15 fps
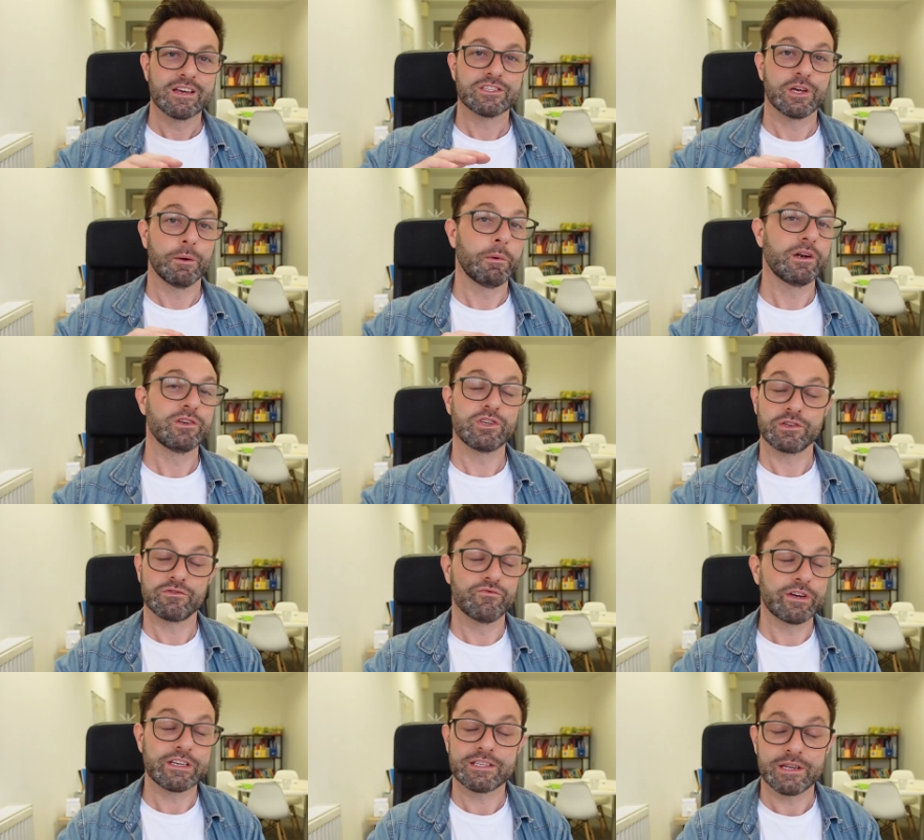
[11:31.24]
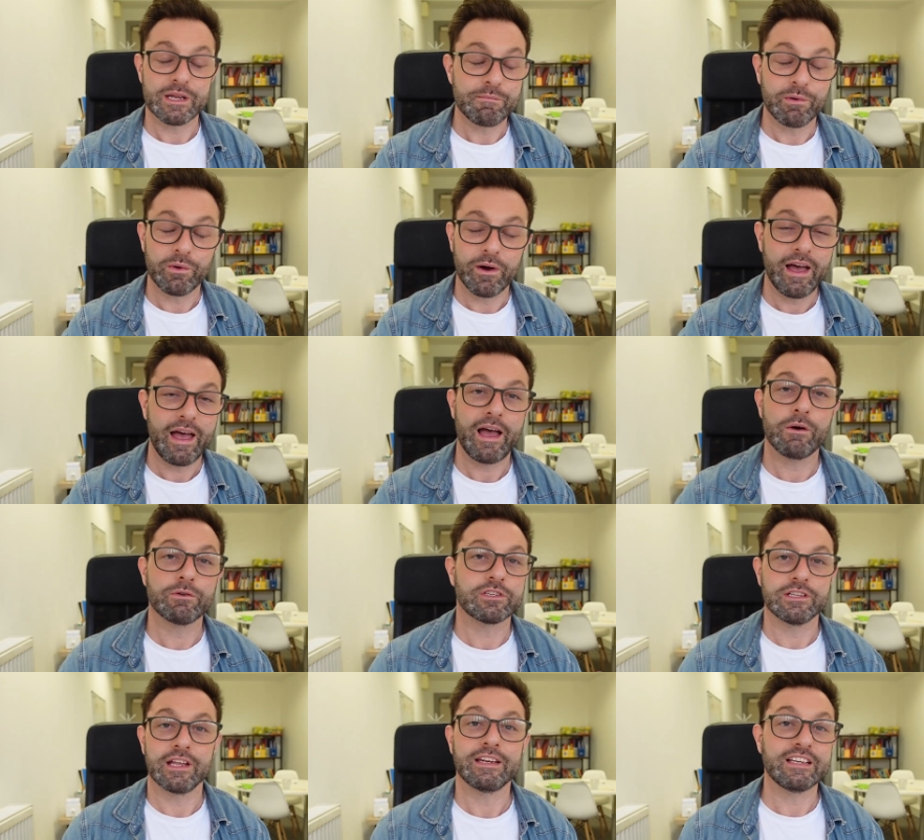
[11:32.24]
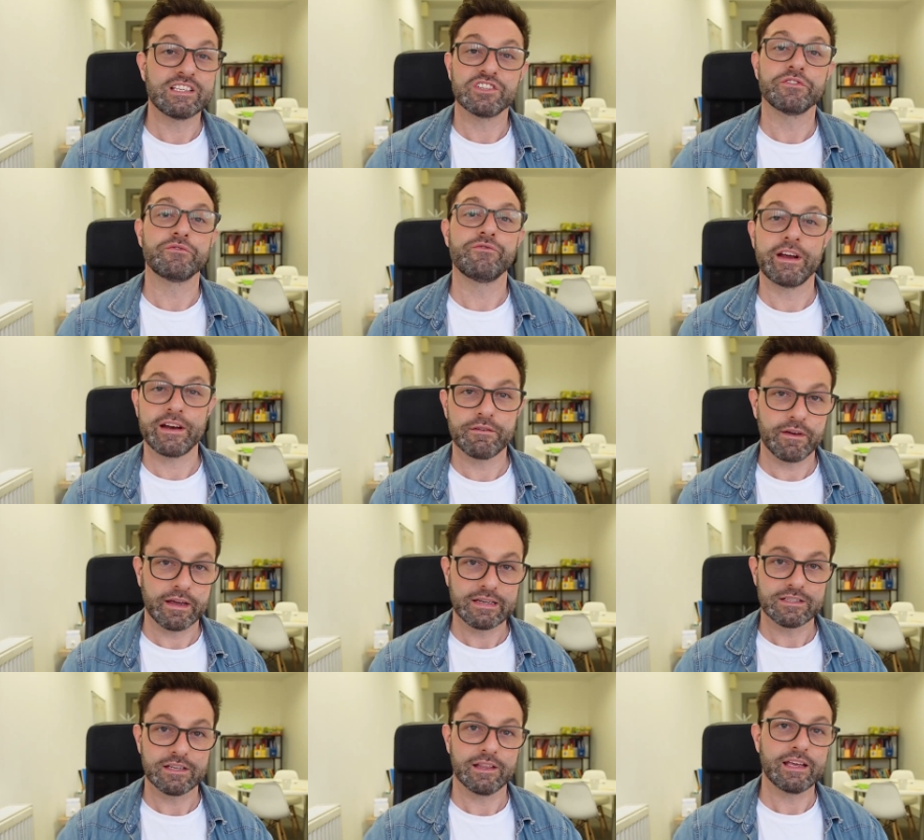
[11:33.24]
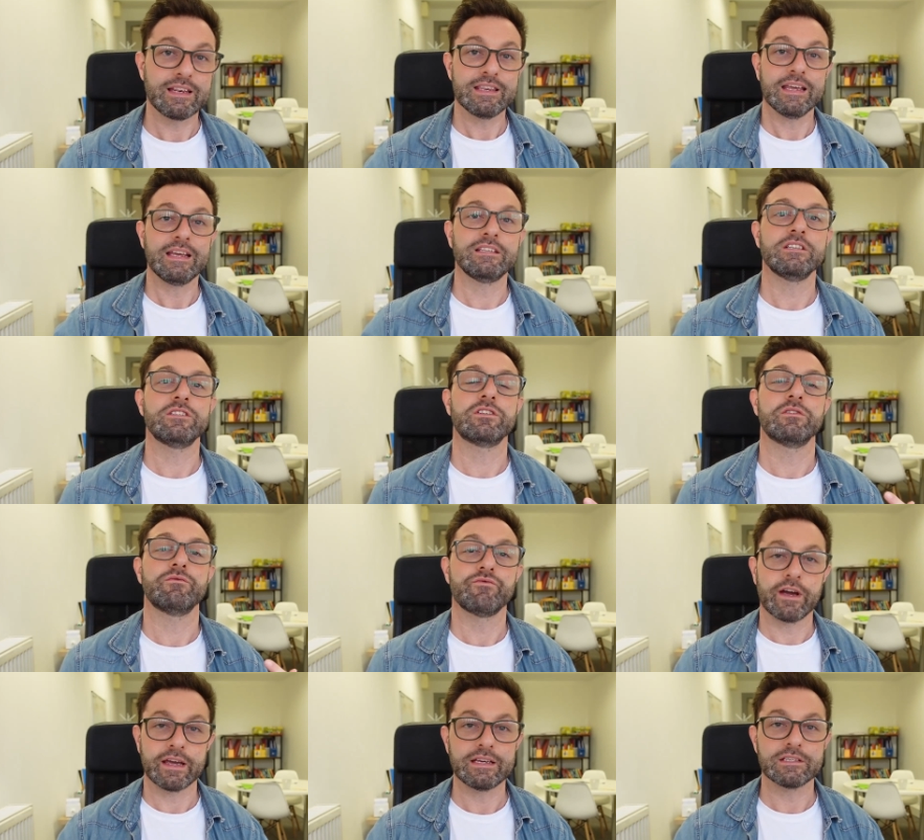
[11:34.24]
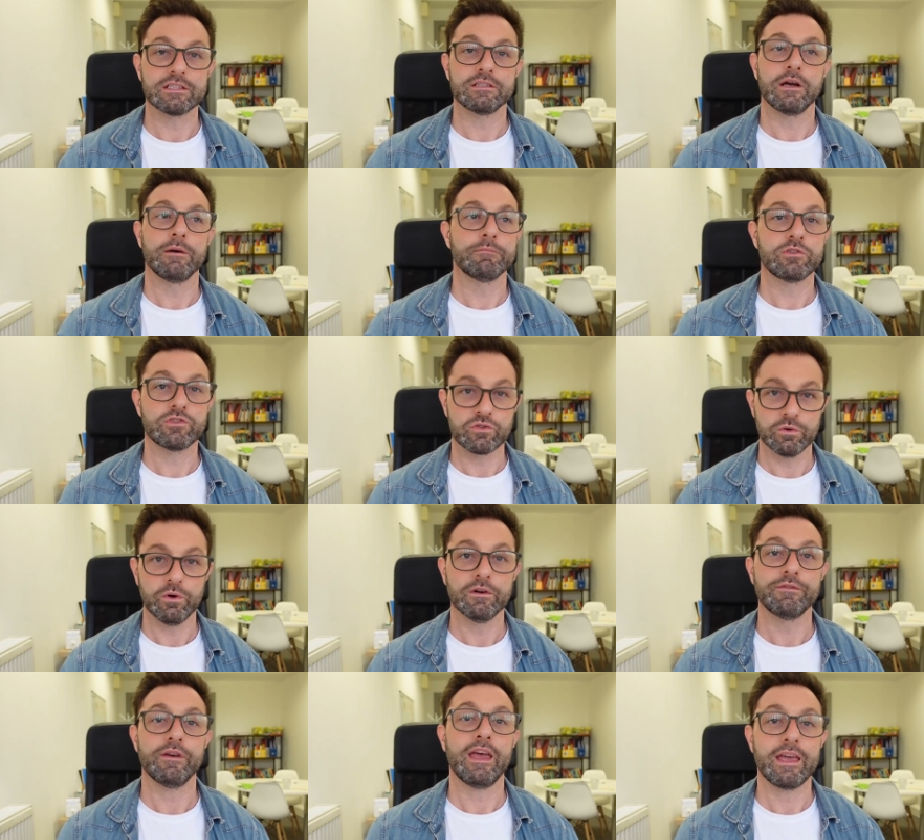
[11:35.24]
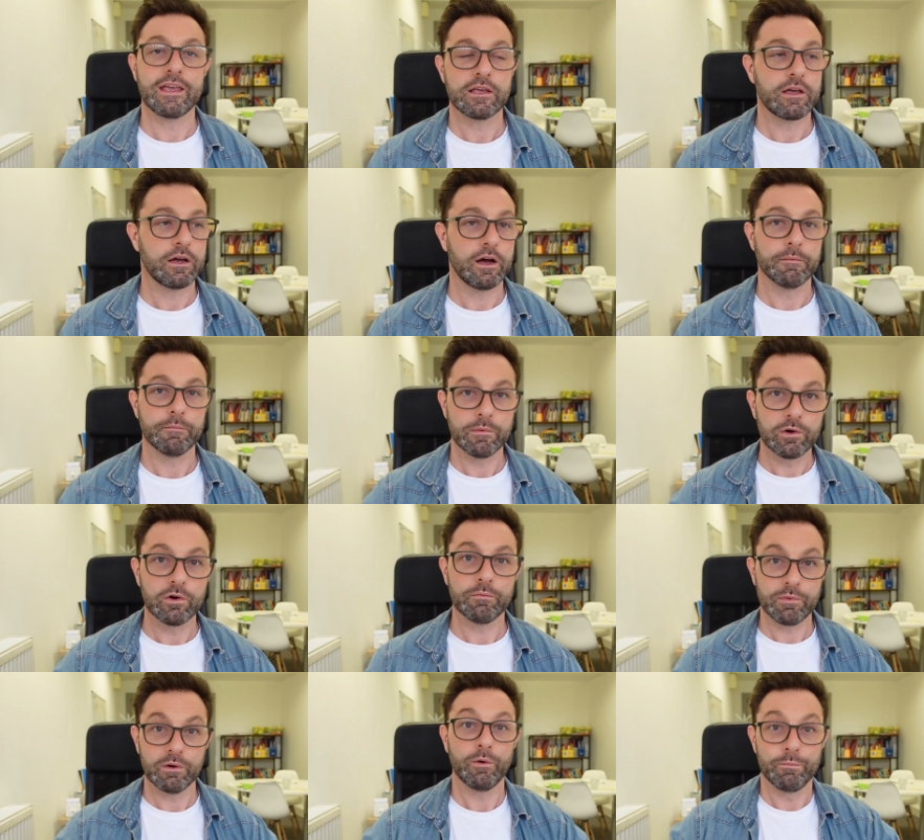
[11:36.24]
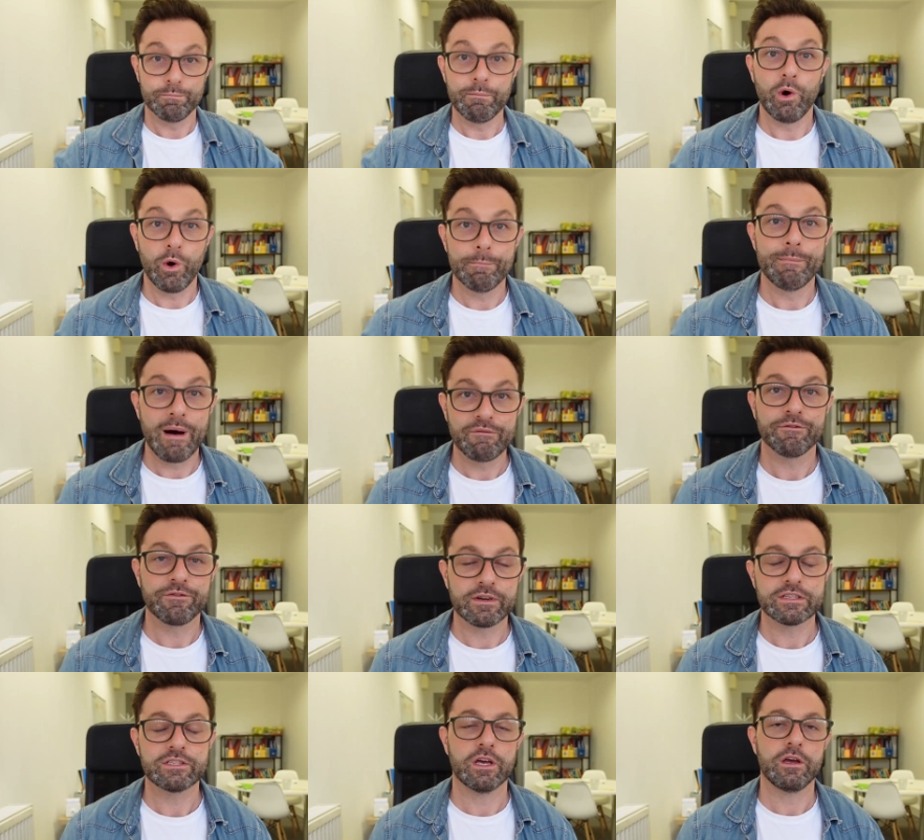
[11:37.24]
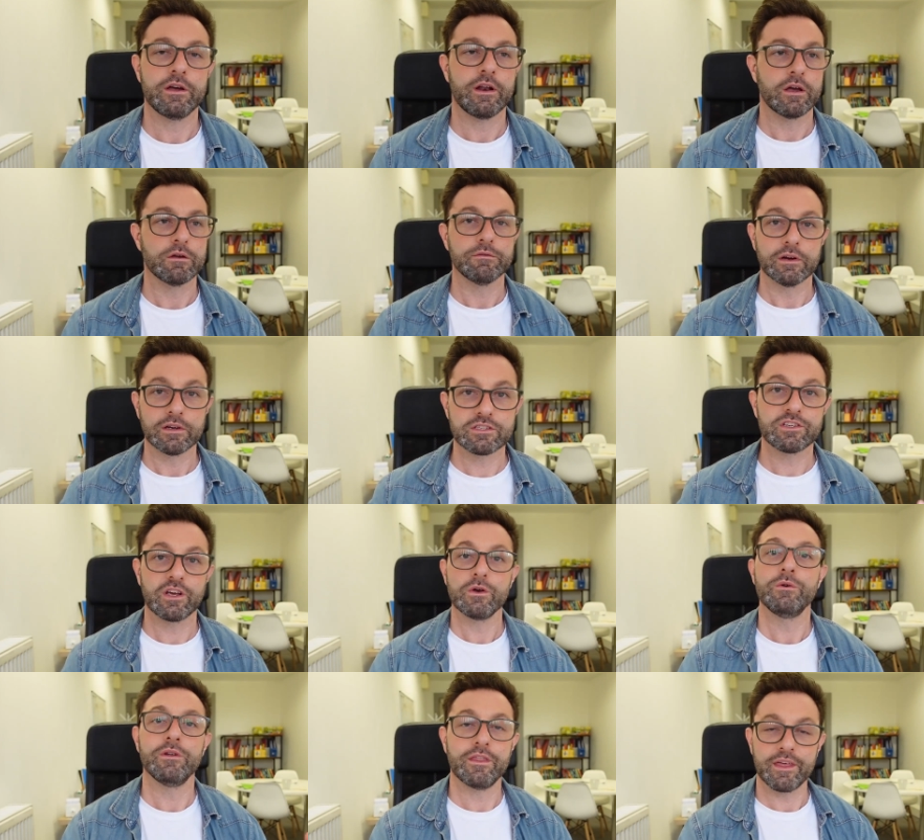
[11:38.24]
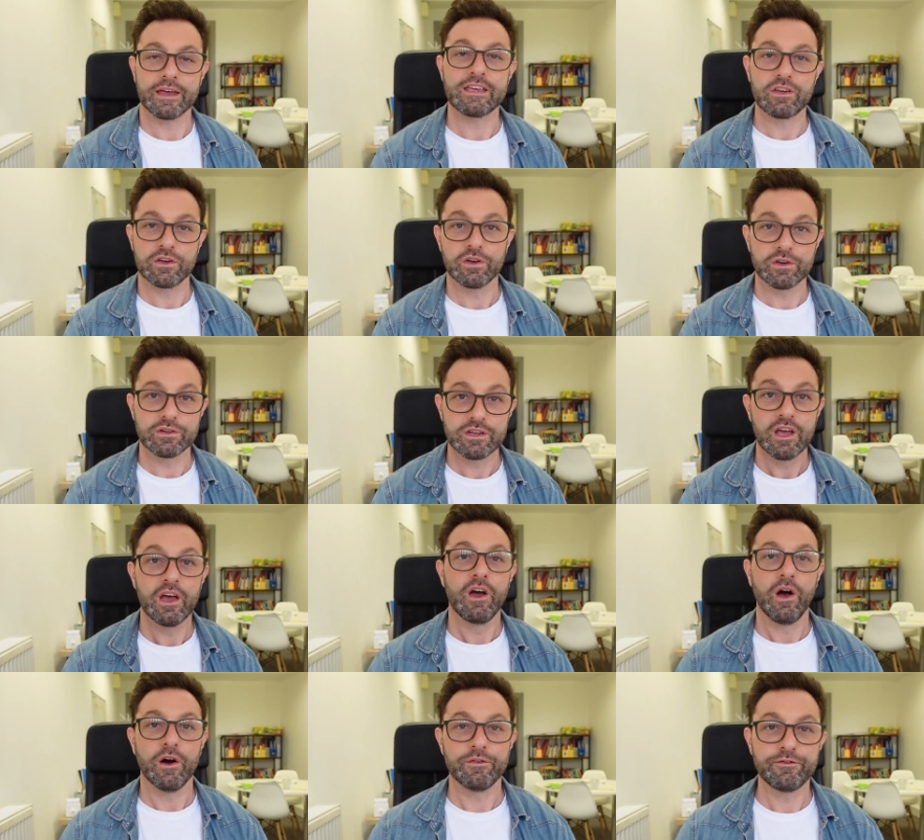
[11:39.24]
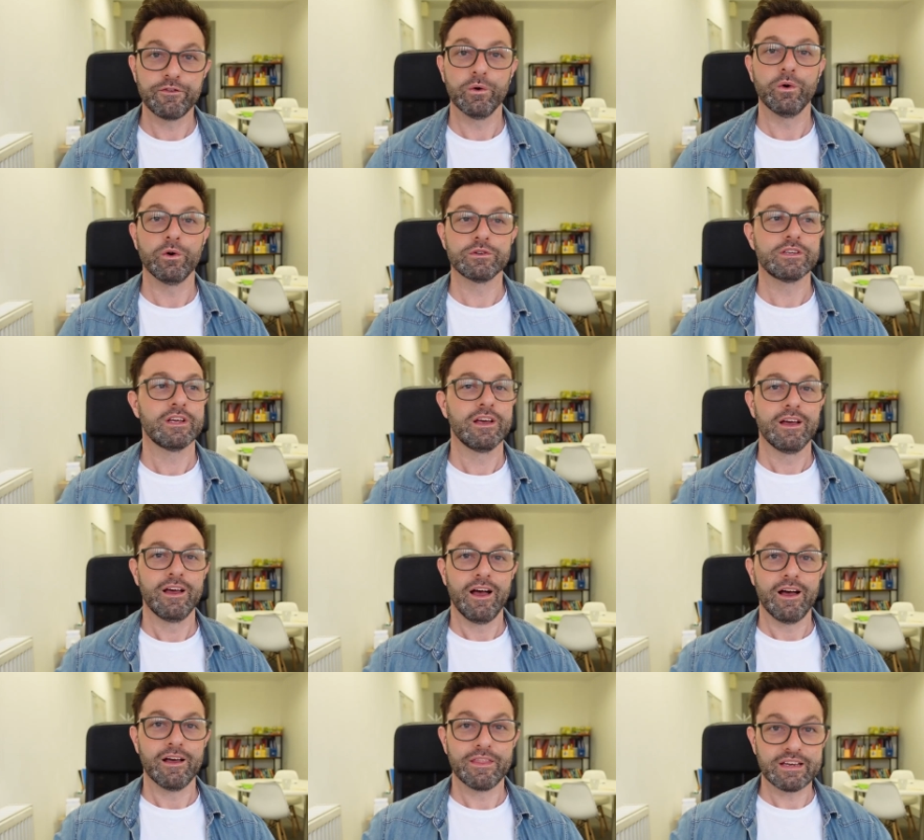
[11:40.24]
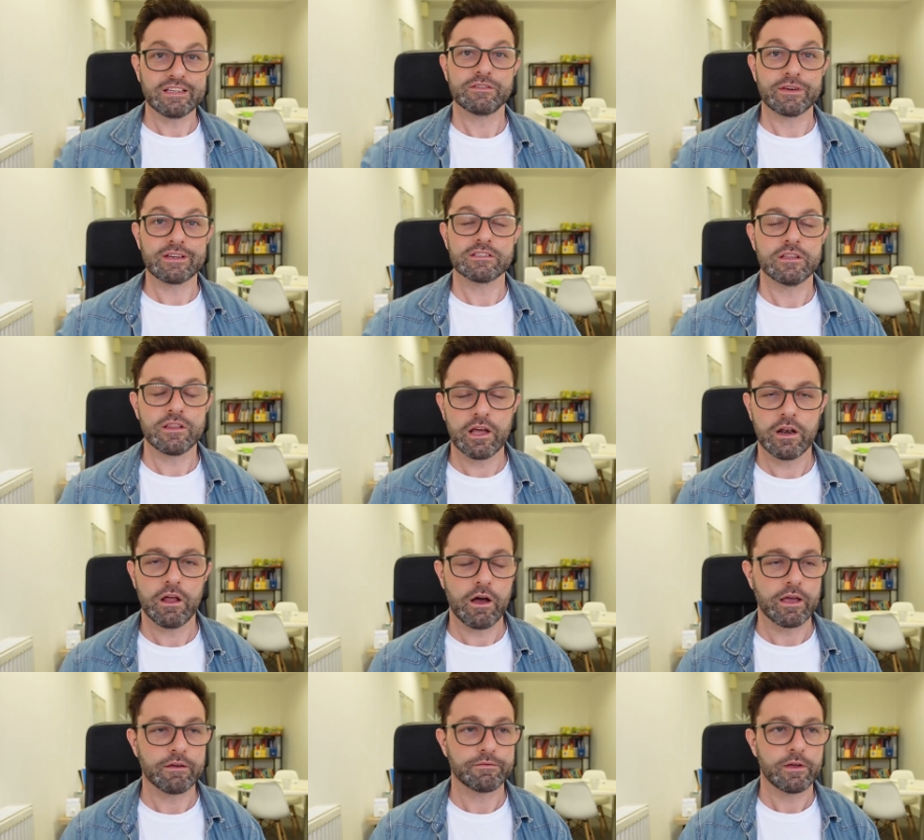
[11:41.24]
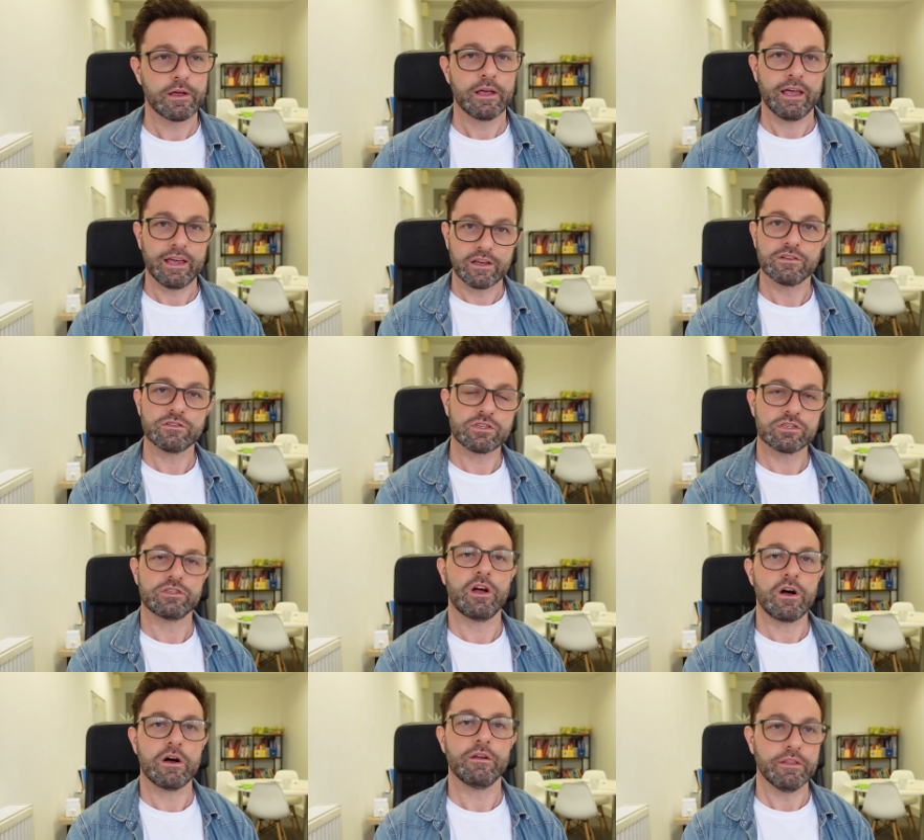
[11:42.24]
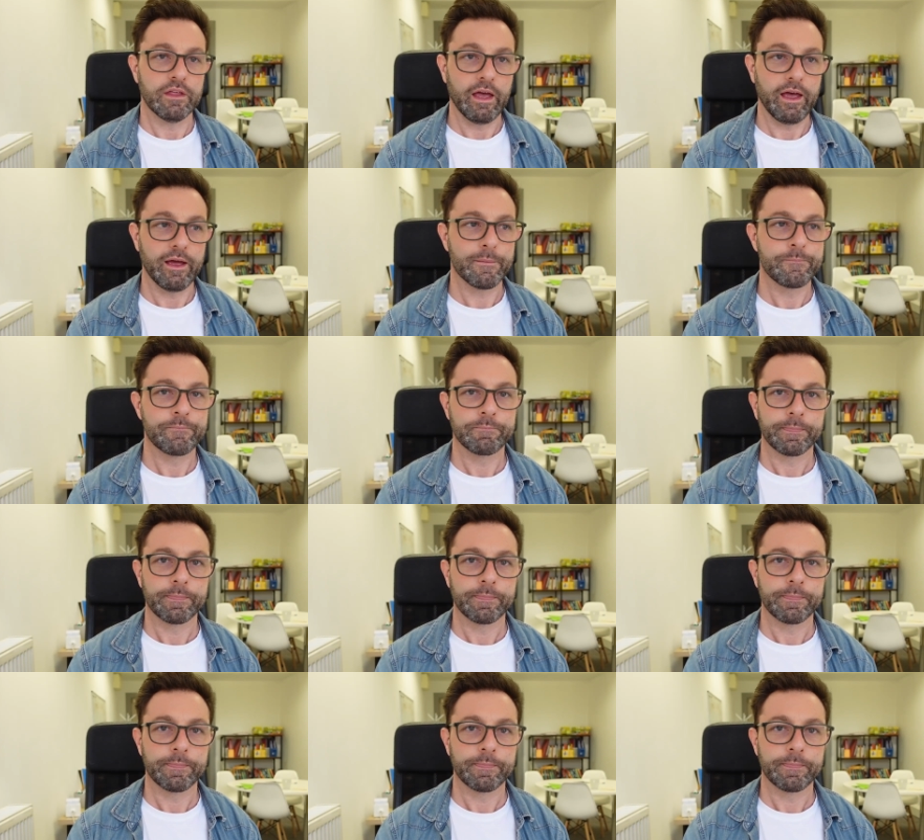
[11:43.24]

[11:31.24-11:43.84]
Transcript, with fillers: someone just recently bought a house and they needed to renovate it. They needed to raise some sort of income or more, more monthly turnover so that they could afford these things in their life. It can start there.